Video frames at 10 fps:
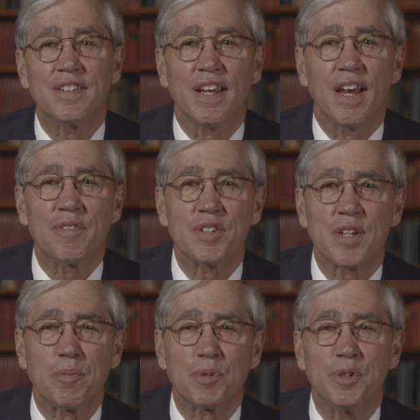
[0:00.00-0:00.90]
to have this
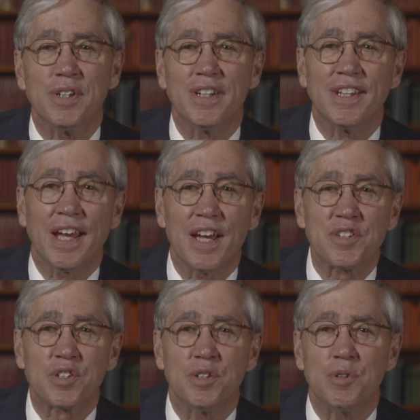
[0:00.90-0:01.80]
opportunity to
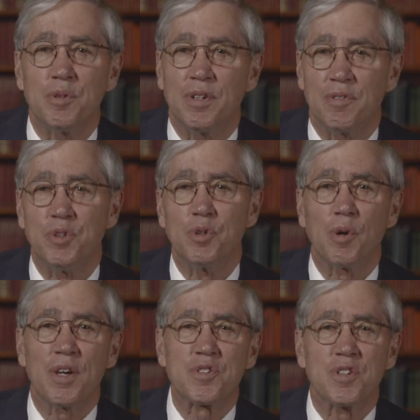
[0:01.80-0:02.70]
ask you a few
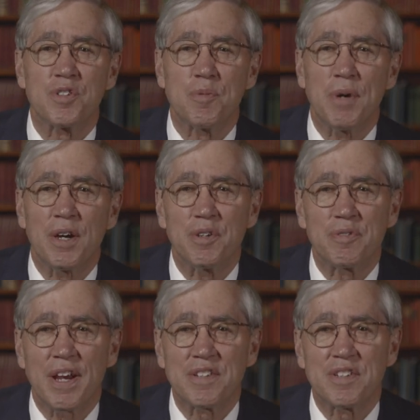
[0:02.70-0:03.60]
questions about your
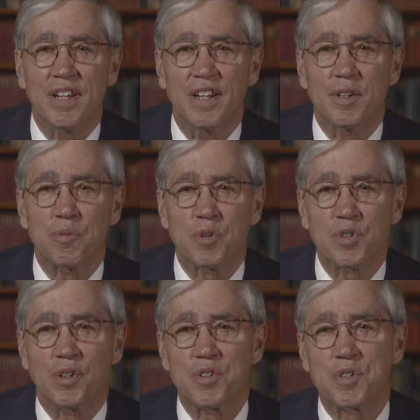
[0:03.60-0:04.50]
fascinating
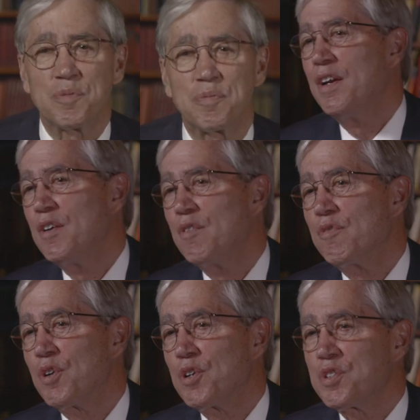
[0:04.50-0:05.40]
research.
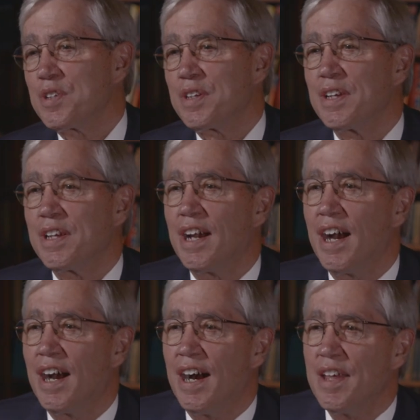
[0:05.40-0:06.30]
First,
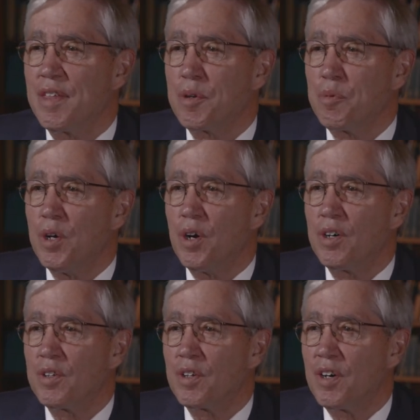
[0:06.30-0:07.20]
I think we
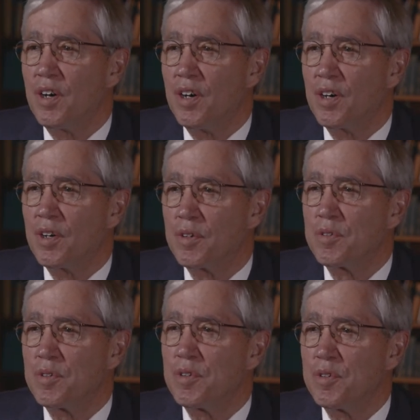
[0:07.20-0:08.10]
all are
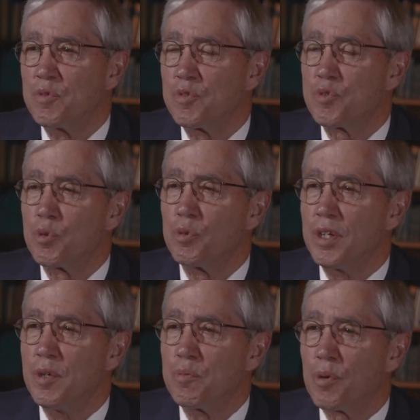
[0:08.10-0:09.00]
truly
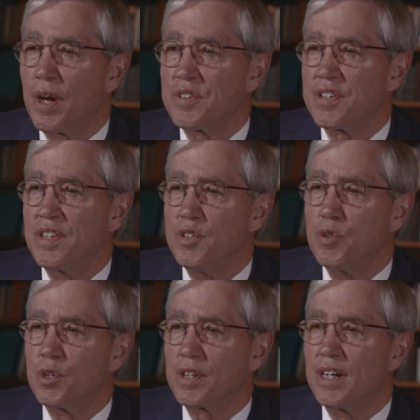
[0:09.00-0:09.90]
impressed that you
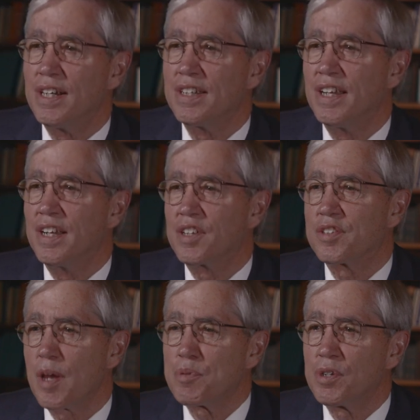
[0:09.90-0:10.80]
took on an
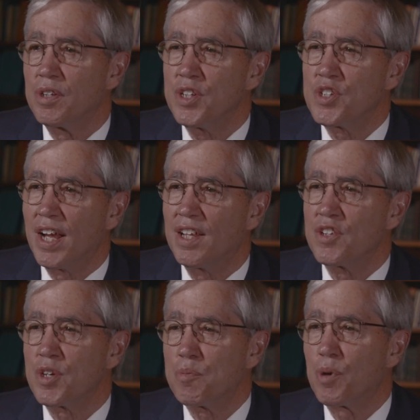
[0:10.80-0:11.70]
exceptionally
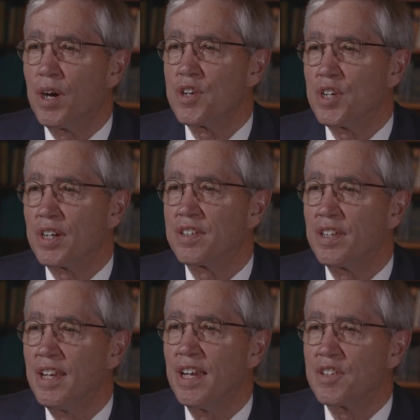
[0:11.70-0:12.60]
challenging project
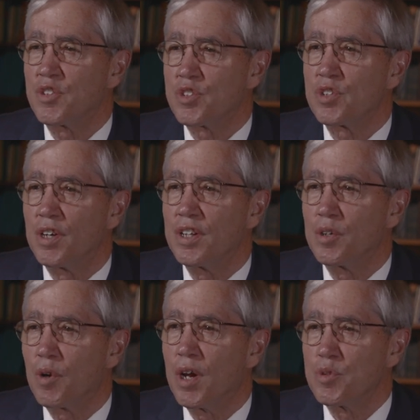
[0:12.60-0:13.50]
as a starting
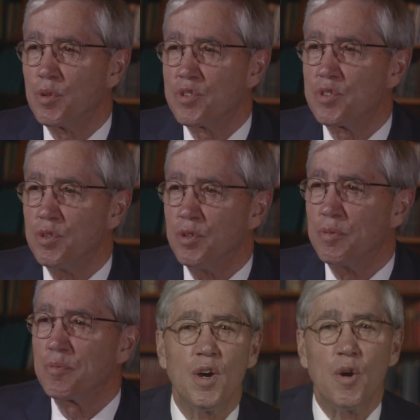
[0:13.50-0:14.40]
graduate student.
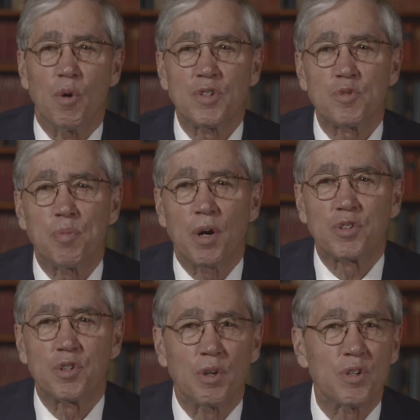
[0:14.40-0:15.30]
What
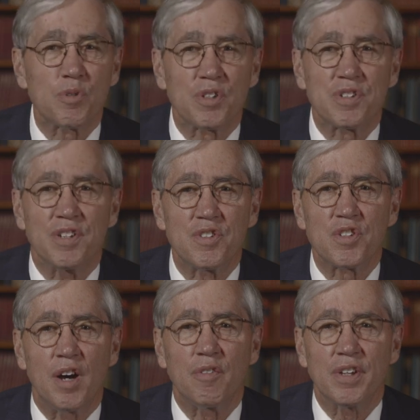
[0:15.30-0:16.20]
sparked your interest in
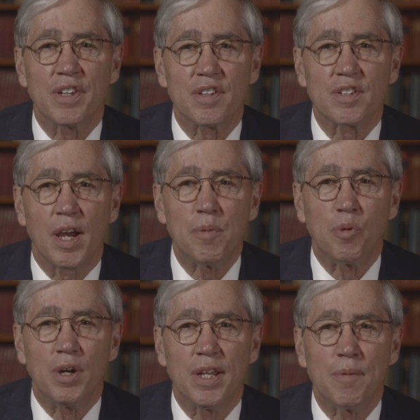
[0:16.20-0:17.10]
solving the type
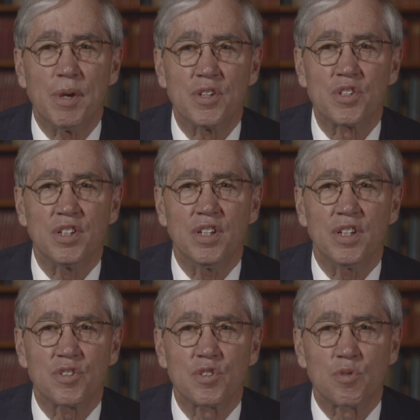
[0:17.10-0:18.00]
1
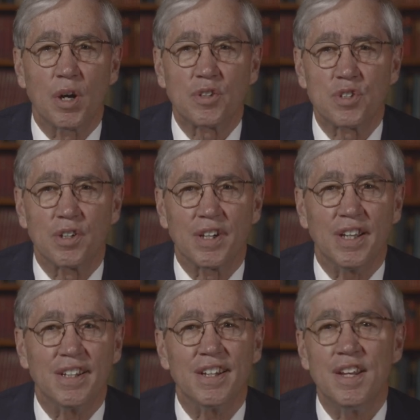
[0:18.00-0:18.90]
MHC structure
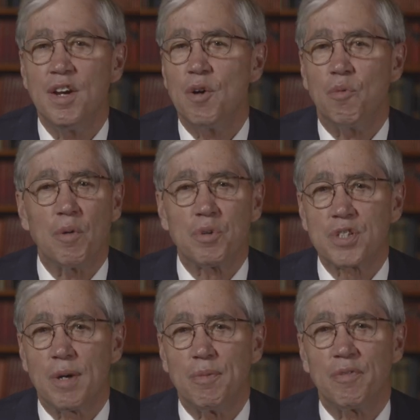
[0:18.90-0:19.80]
and what were
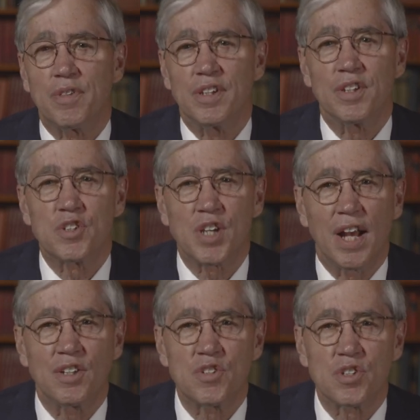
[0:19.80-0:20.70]
some of the
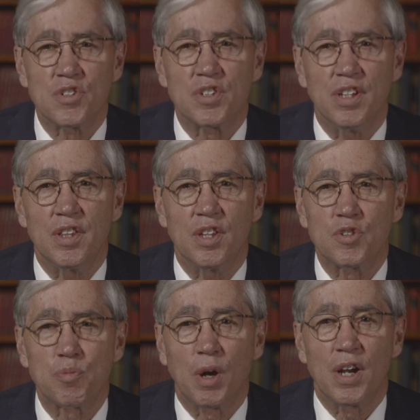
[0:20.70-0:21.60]
challenges in
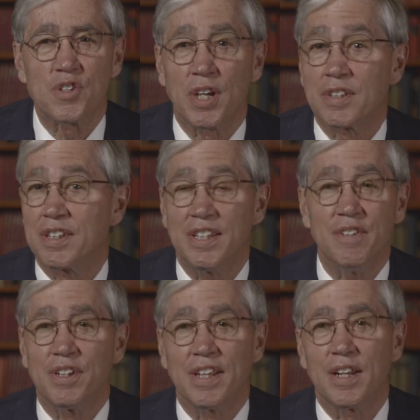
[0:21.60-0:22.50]
this project,
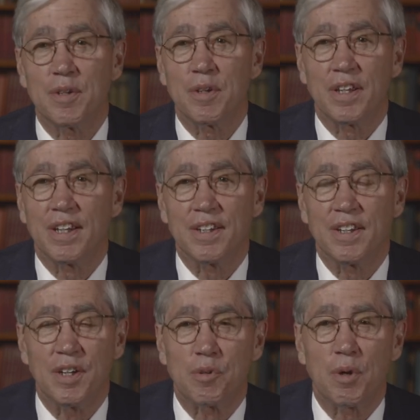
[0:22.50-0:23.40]
even getting uh,
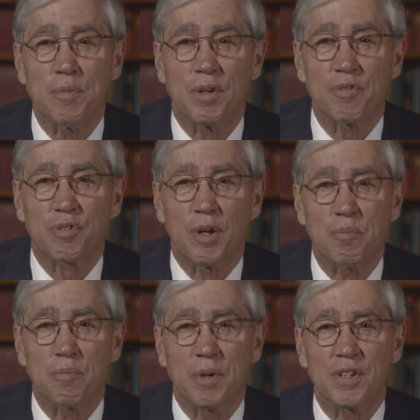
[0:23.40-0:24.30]
agreement
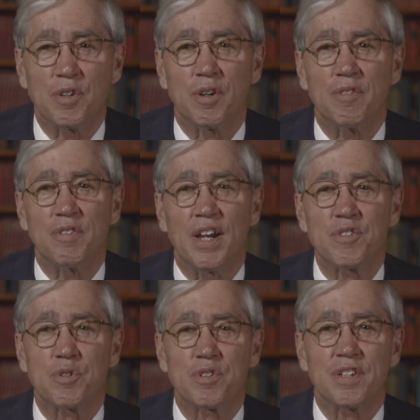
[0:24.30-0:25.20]
from uh, your
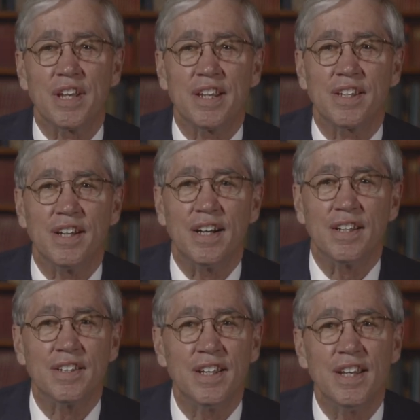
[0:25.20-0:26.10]
advisor to take it
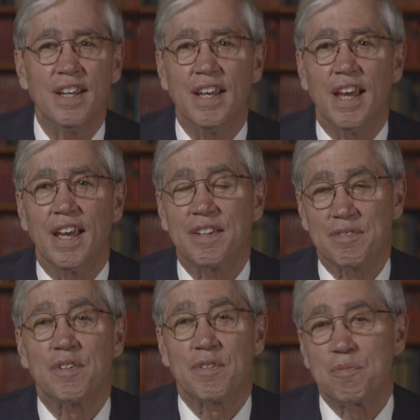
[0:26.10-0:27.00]
on?
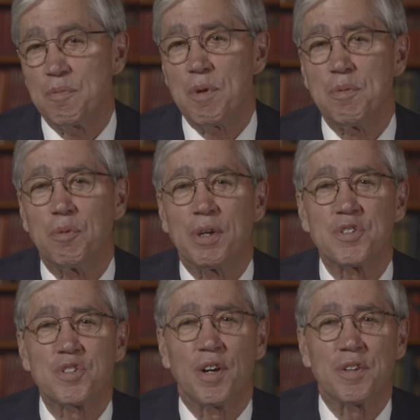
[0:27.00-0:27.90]
Maybe we
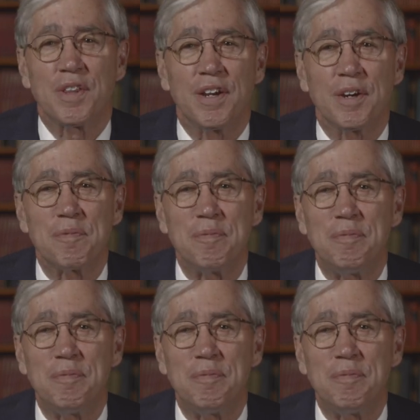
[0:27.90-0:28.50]
could start there.